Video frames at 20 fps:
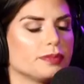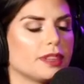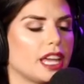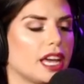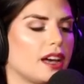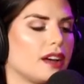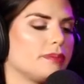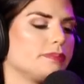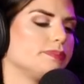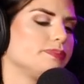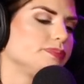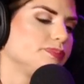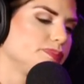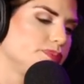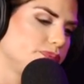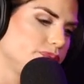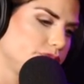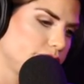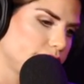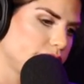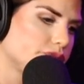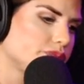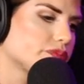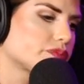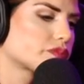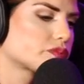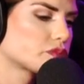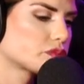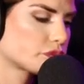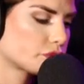and we yeah. weren't.
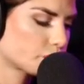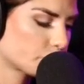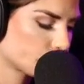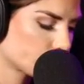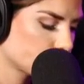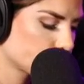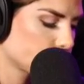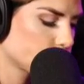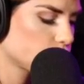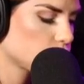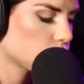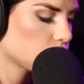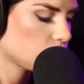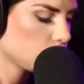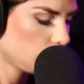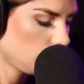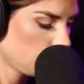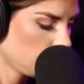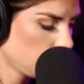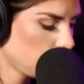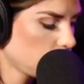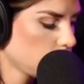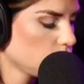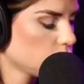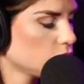Right. And so there was some hypocrisy